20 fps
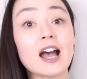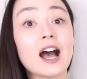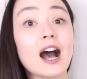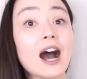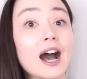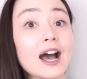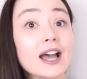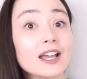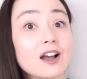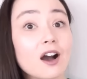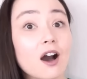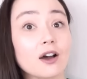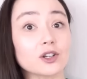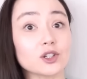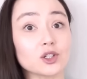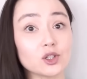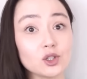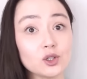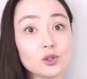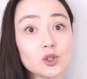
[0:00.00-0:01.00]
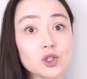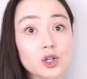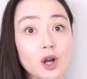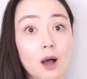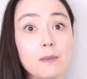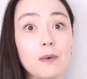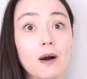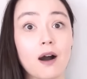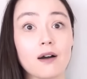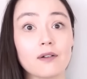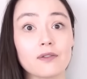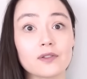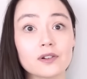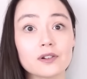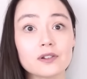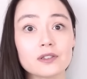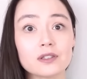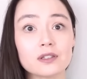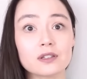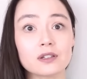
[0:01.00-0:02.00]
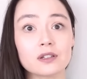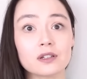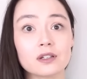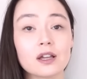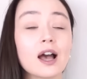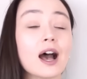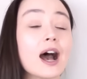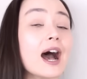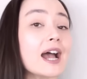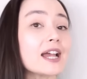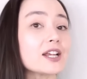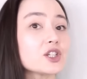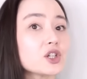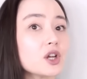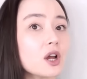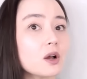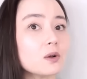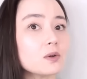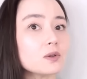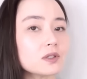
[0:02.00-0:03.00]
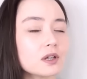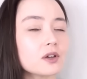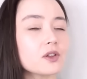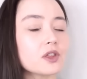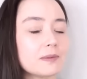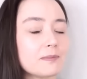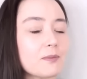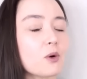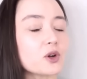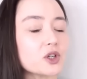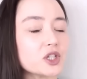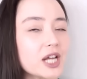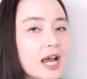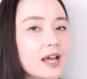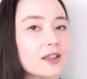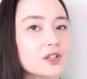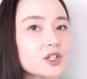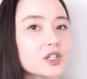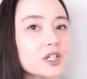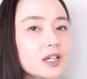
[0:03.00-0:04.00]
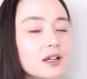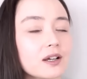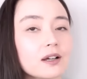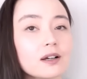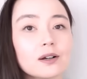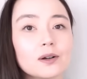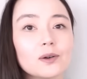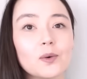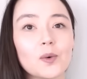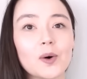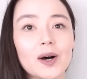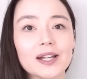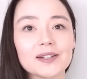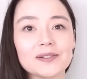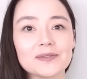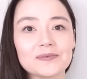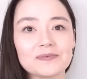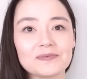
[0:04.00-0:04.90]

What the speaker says: I got two job offers. I chose the more challenging one.